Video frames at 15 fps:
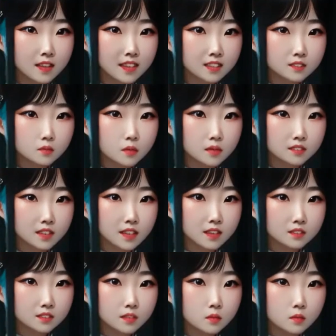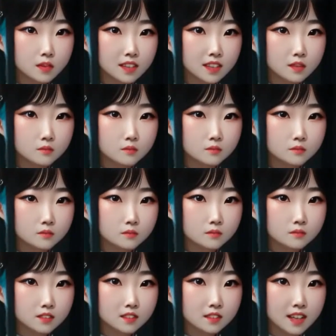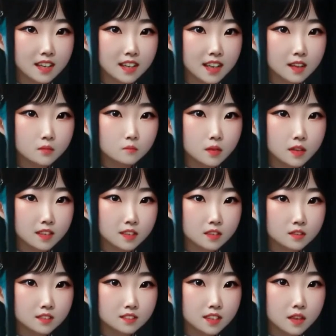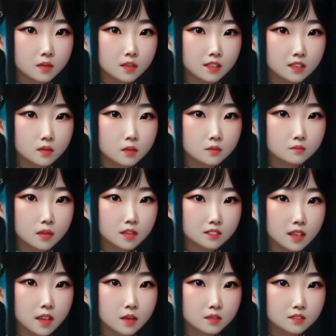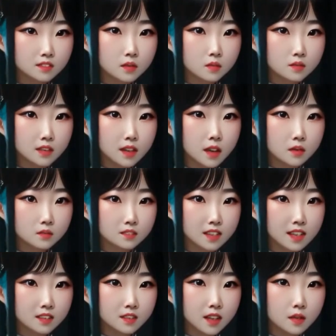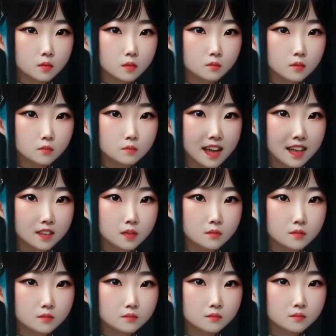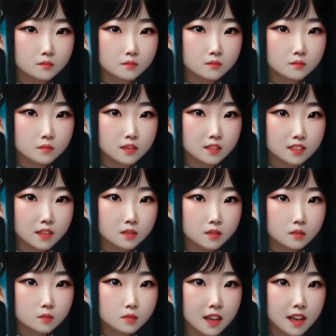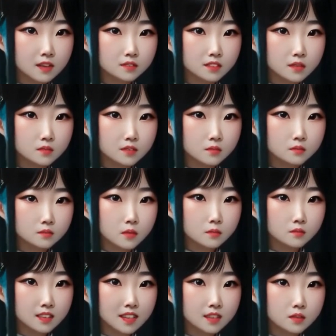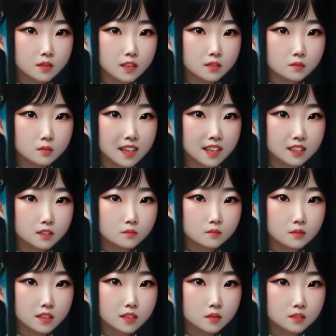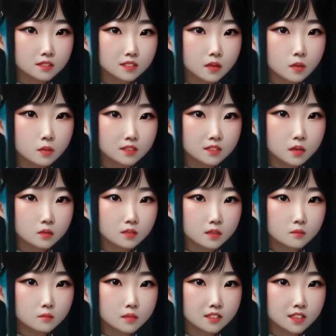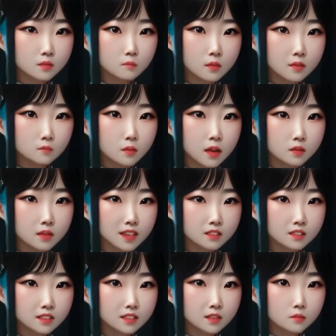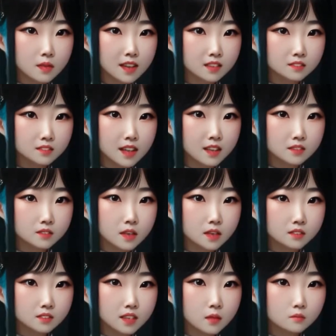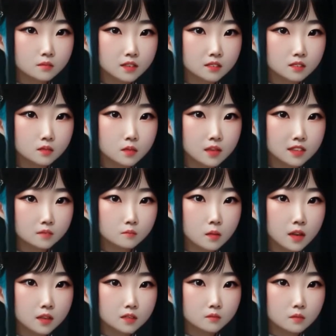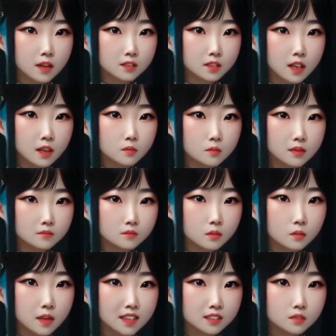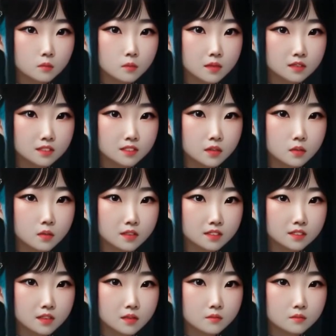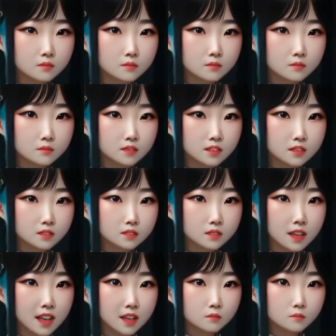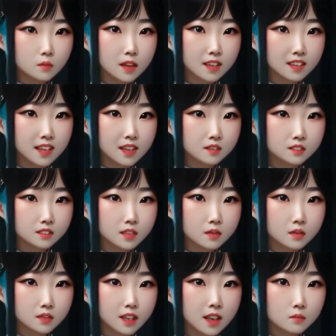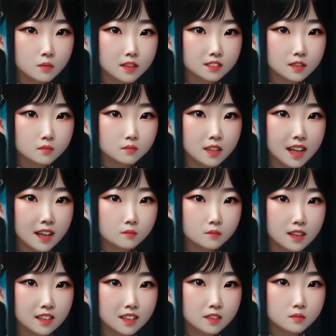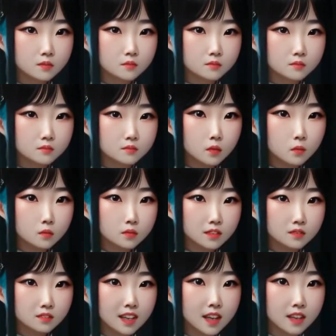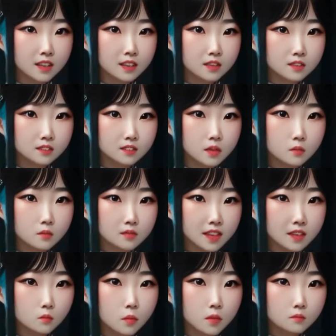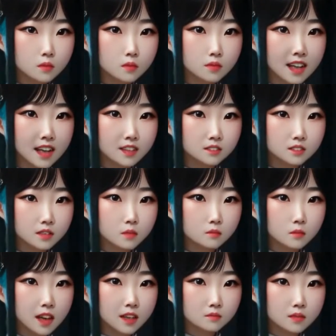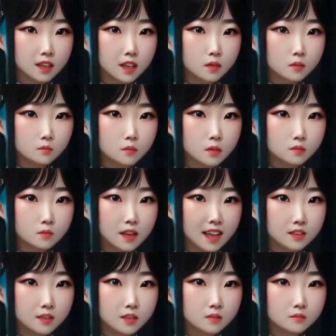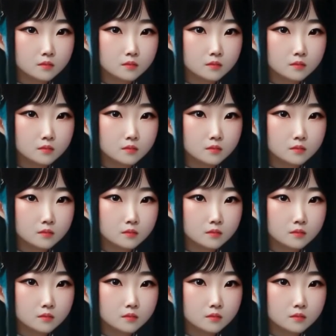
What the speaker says: Thanks for listening a story. Today I am going you to tell a new and fresh horror story, The Haunting at Hollowbrook Manor. Listening till the last and subscribe to get new notification for new stories. Also visit my blog https://topshitstoriesblogspot.com if you like to read the stories. Subscribe, like, share and comments if you have any. It was a dark and stormy night when Amelia Ashton arrived at Hollowbrook Manor.